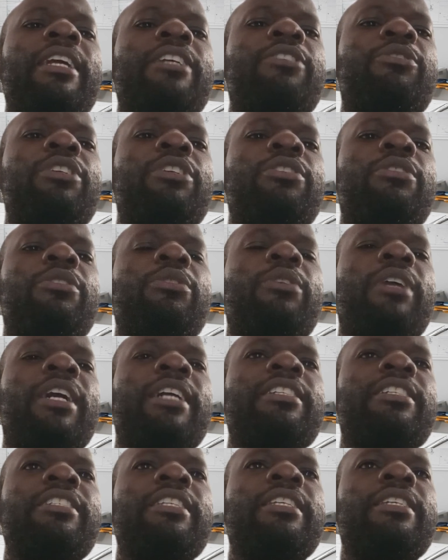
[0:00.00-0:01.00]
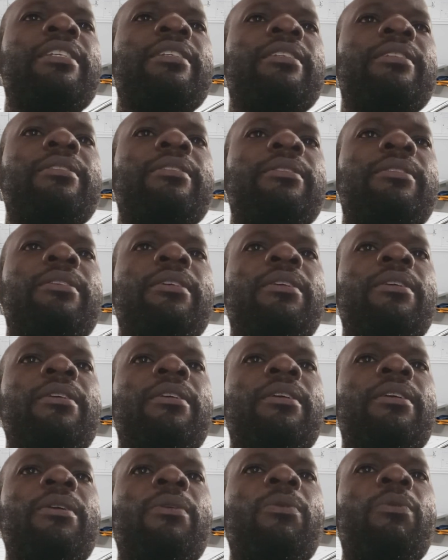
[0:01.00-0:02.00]
illustration, you can see
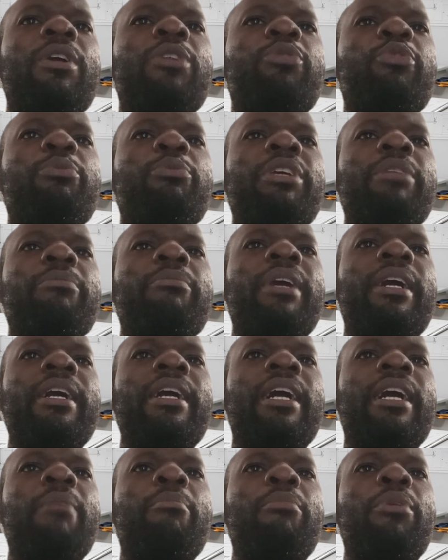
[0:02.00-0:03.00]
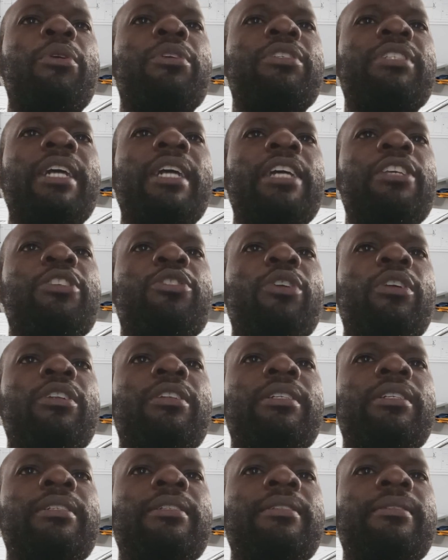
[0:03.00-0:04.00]
what we mean by a box
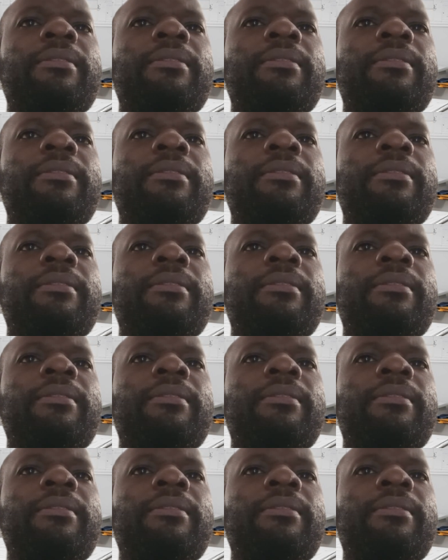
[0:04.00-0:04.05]
caisson.